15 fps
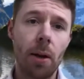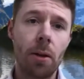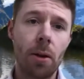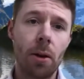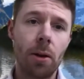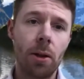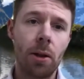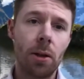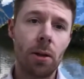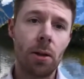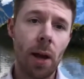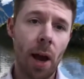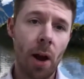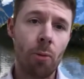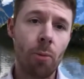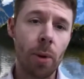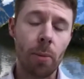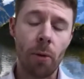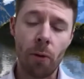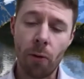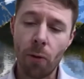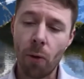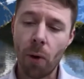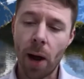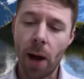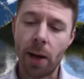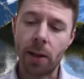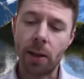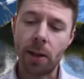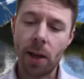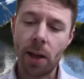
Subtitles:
that had helped me beforehand.